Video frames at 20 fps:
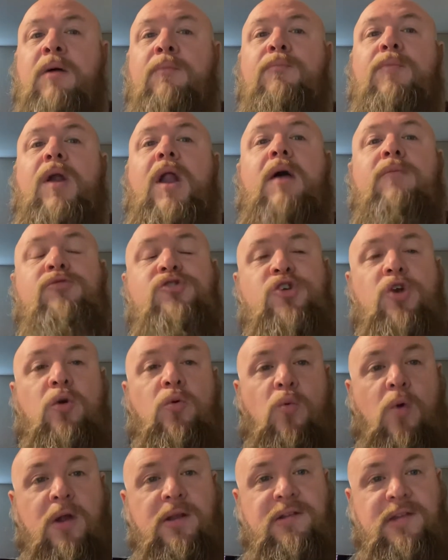But I'm sure
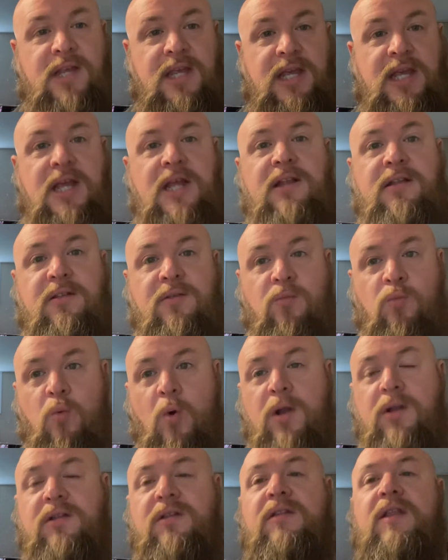once
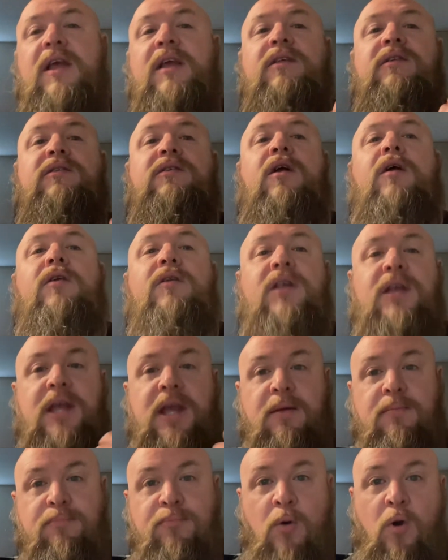things start to
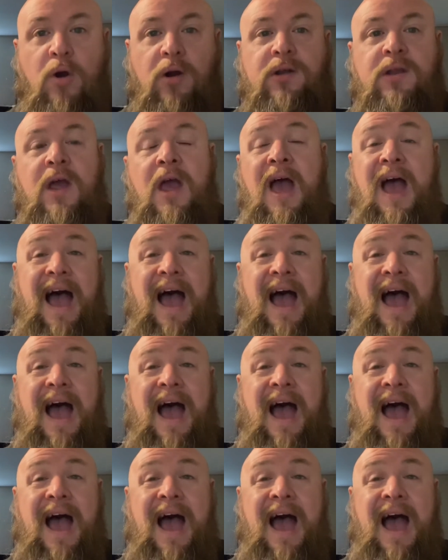get booked,